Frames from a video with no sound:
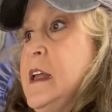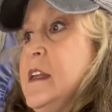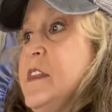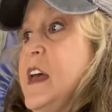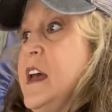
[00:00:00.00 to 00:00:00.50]

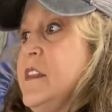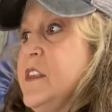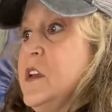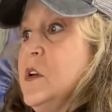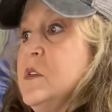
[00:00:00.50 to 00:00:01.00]
that
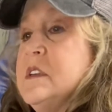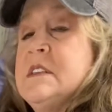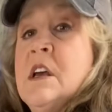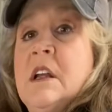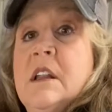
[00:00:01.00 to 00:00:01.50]
the goat is
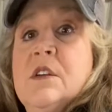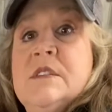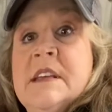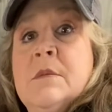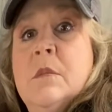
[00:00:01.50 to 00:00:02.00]
not
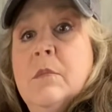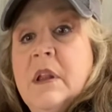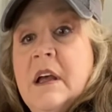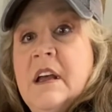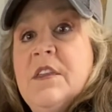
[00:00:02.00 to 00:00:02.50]
losing
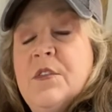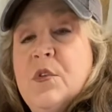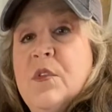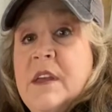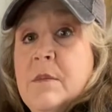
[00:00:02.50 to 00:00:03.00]
blood
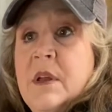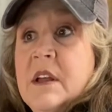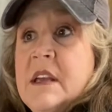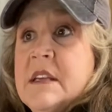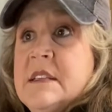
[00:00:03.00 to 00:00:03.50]
through the
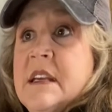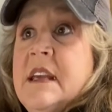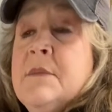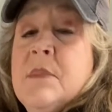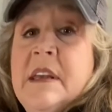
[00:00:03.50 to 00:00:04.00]
umbilicus. It
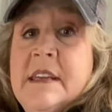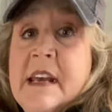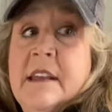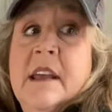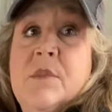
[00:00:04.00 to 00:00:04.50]
can be
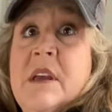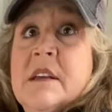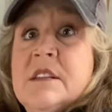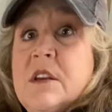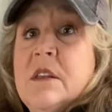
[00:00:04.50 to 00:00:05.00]
deadly
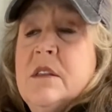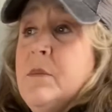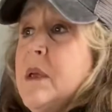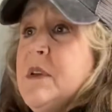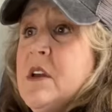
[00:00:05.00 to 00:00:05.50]
because
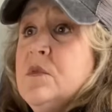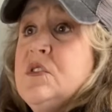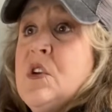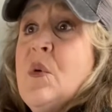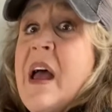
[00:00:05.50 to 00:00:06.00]
baby goats
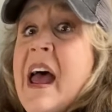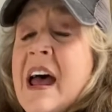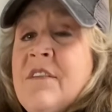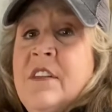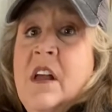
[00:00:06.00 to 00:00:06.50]
don't
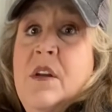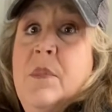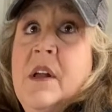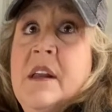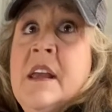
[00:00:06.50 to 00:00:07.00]
have a lot of
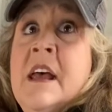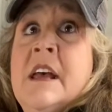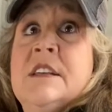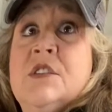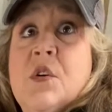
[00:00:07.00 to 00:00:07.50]
blood,
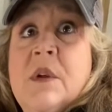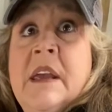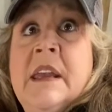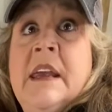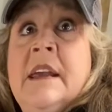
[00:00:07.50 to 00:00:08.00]
so
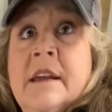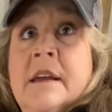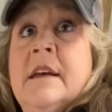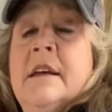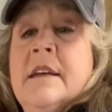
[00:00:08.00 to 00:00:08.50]
any
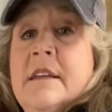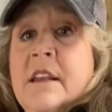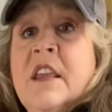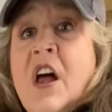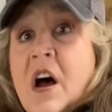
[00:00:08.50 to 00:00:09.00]

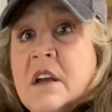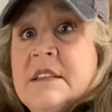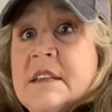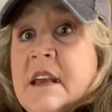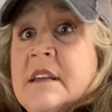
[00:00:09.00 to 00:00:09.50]

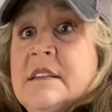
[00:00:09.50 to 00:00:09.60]
loss is